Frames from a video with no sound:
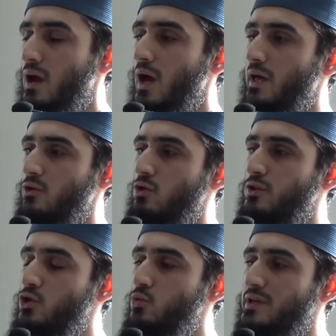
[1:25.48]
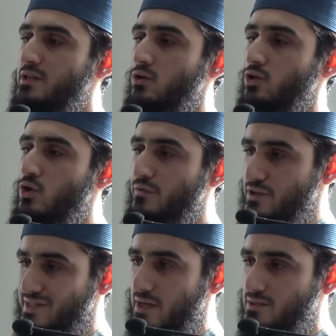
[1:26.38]
And although we don't know for
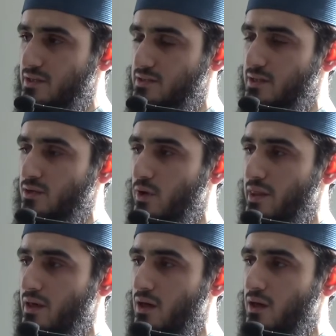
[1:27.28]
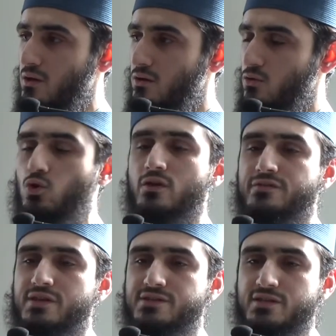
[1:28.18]
certainty whether all of
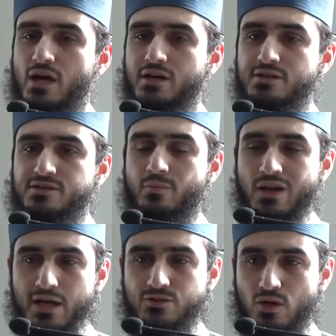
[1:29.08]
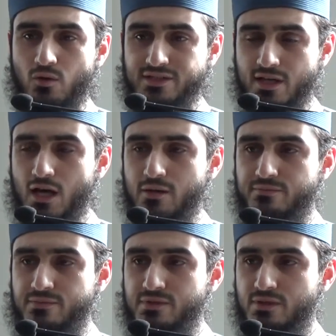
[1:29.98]
these signs apply to our
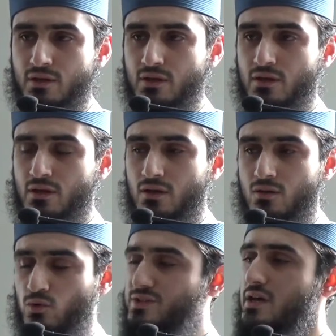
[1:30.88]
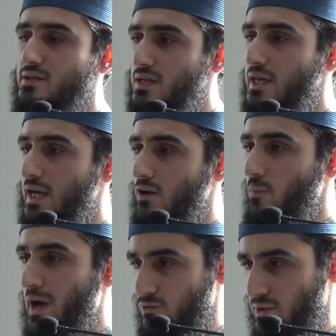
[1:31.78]
times, we certainly hear
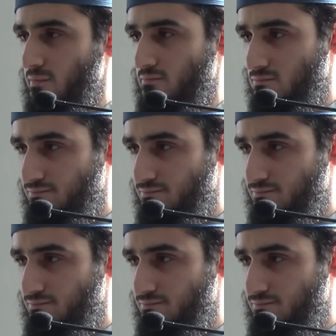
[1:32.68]
about them.